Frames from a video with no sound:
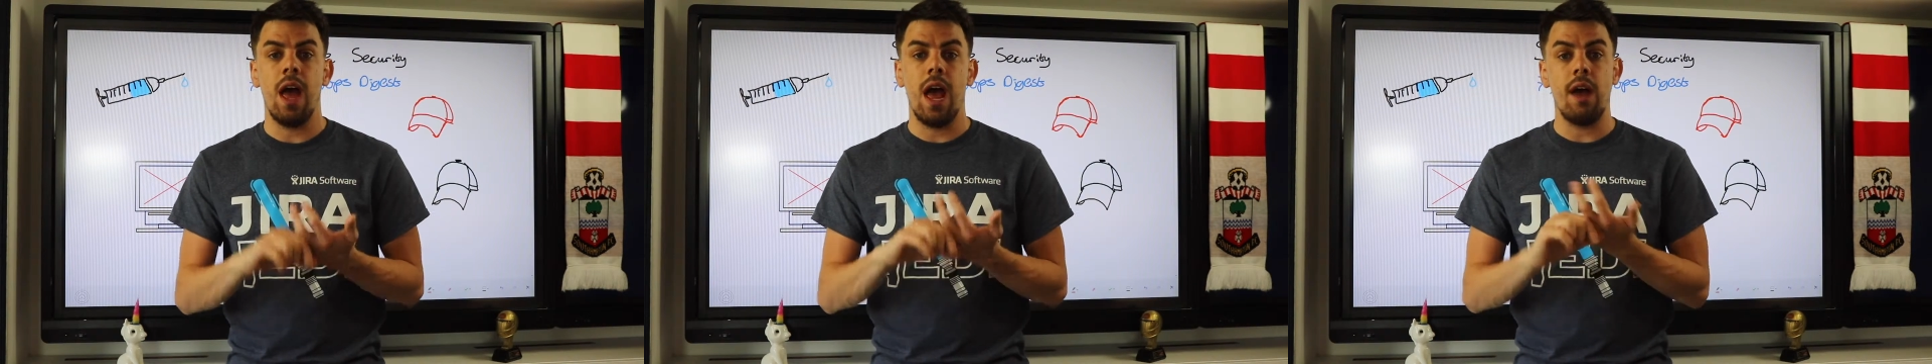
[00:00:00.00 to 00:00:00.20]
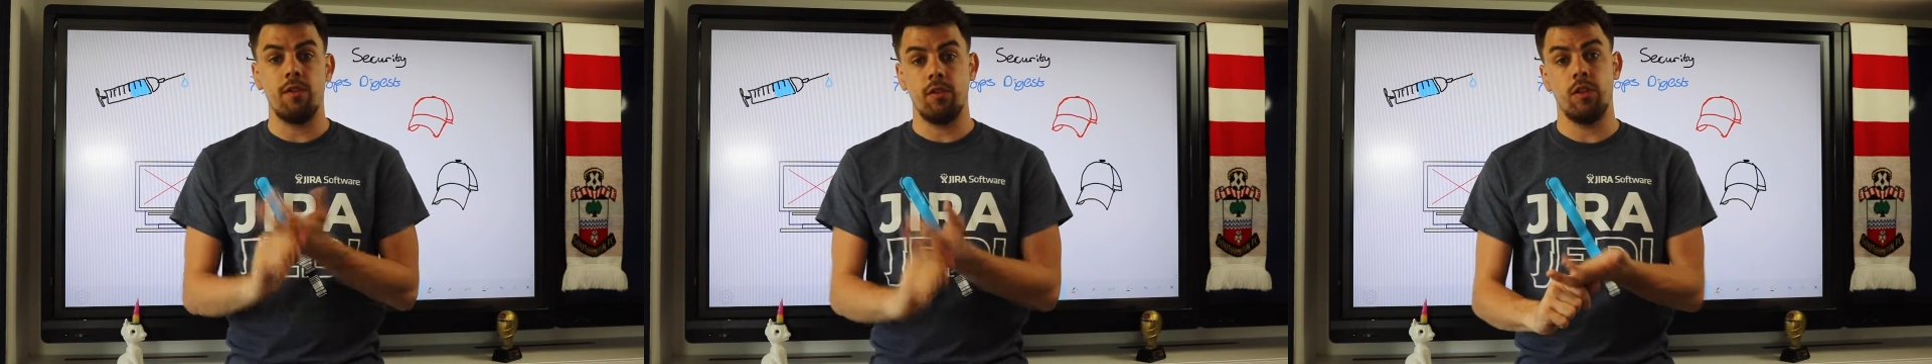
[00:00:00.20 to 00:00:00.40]

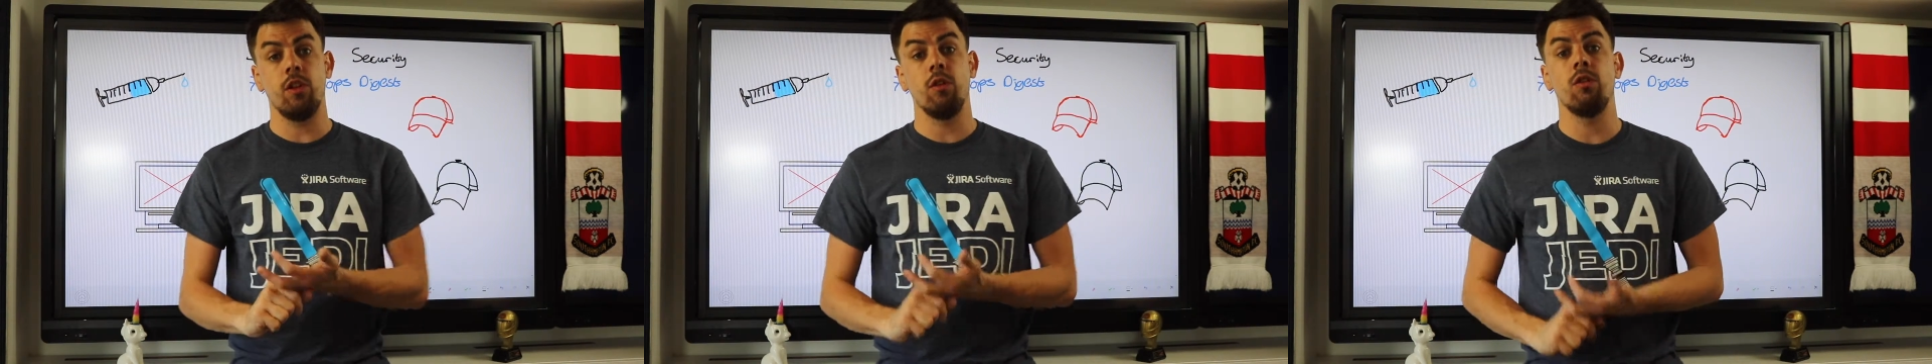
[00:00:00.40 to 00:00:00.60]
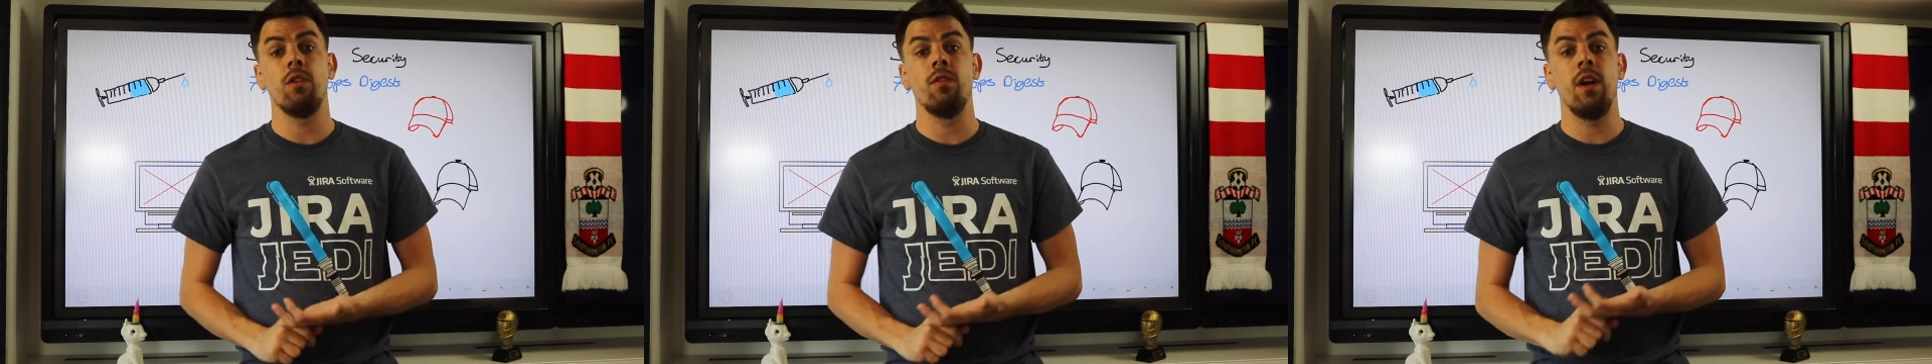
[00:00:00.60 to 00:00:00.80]
everything
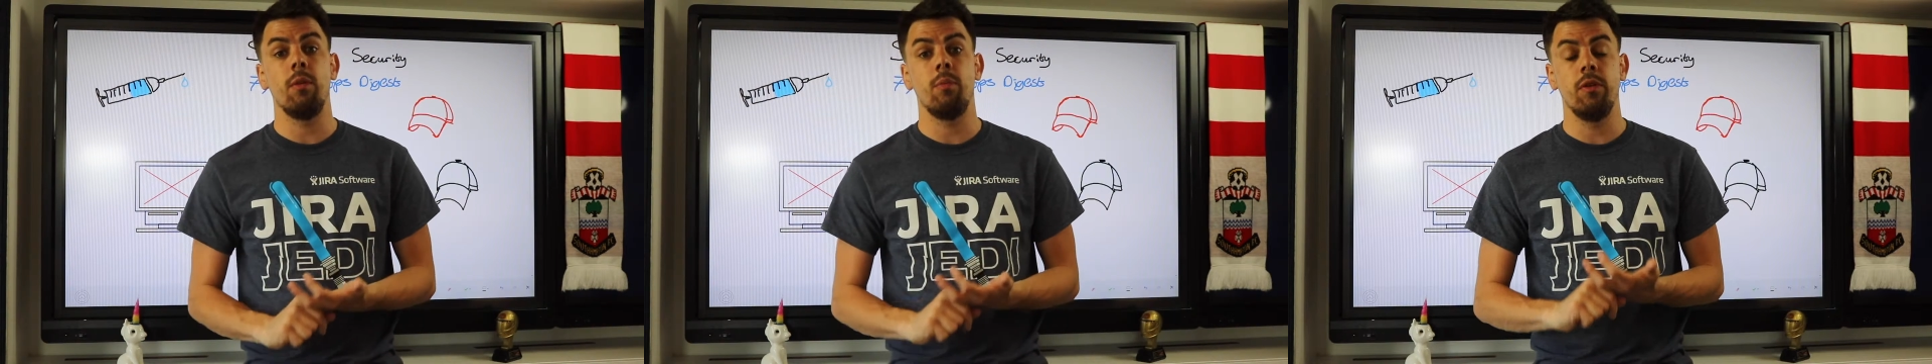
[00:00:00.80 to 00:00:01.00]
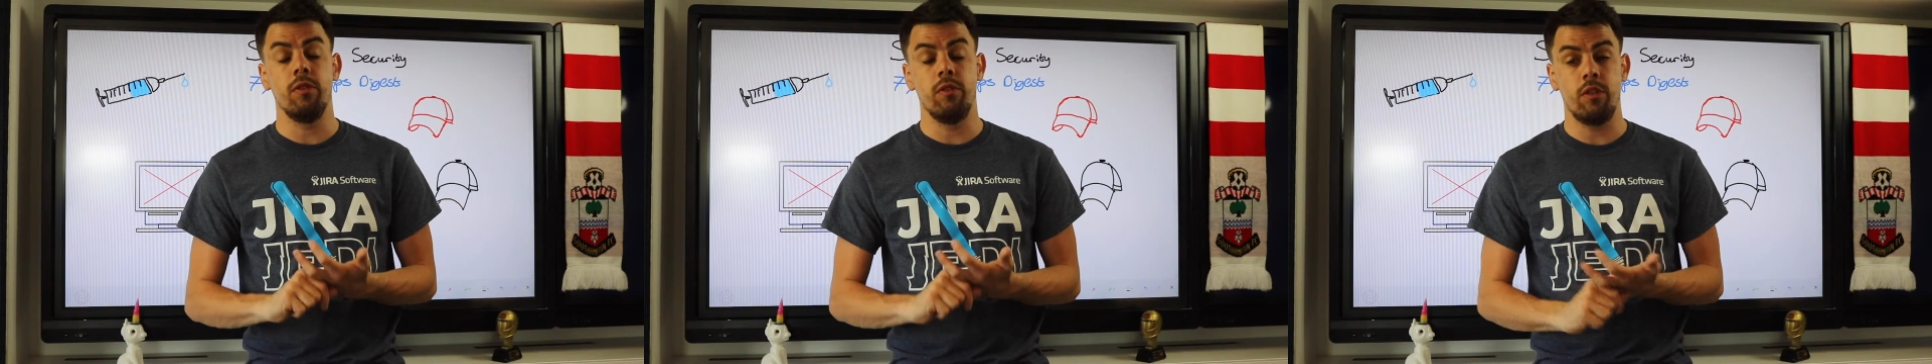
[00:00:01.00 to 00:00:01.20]
your
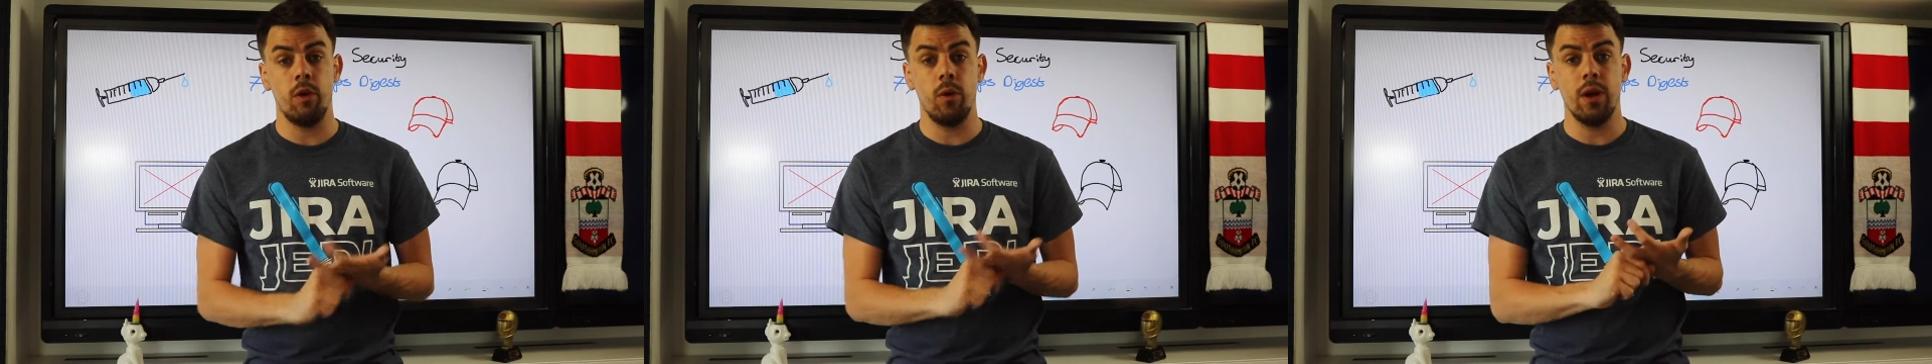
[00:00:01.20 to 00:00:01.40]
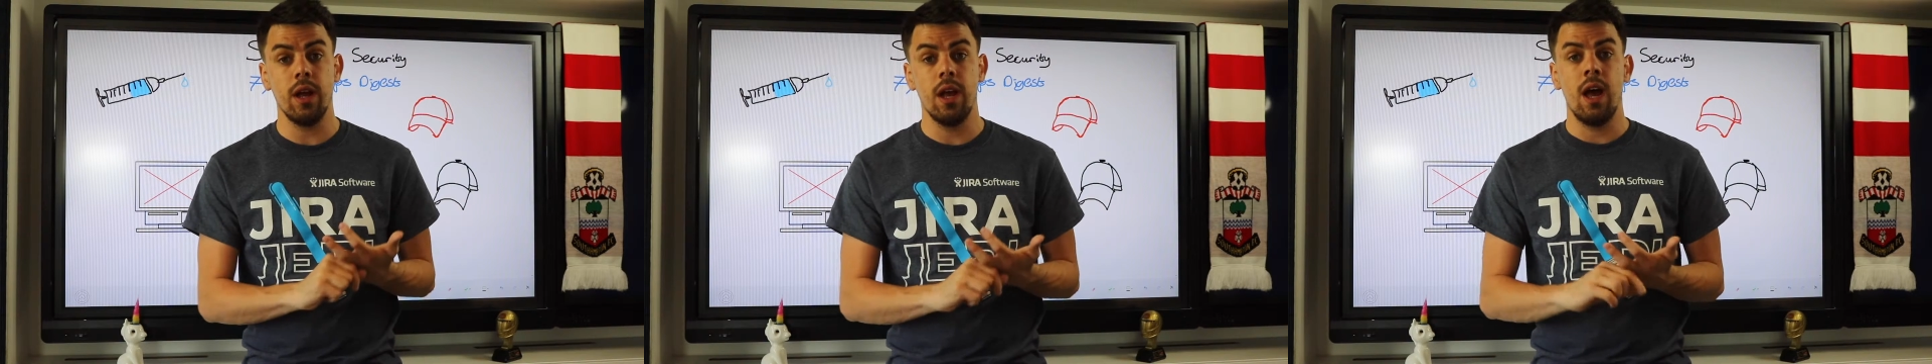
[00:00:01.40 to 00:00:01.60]
developers are
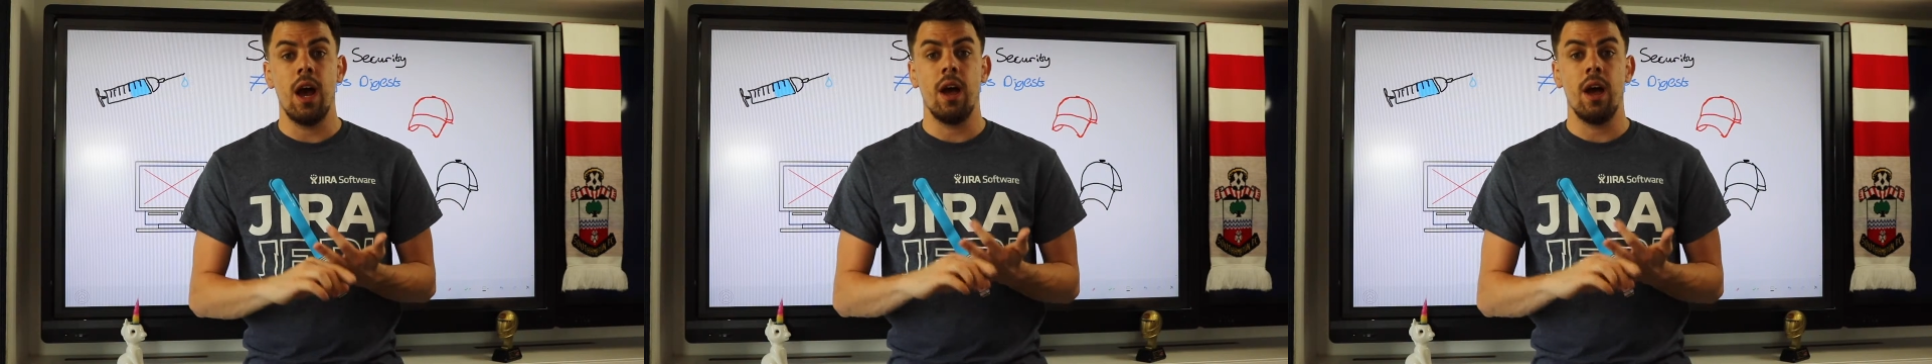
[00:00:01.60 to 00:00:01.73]
doing,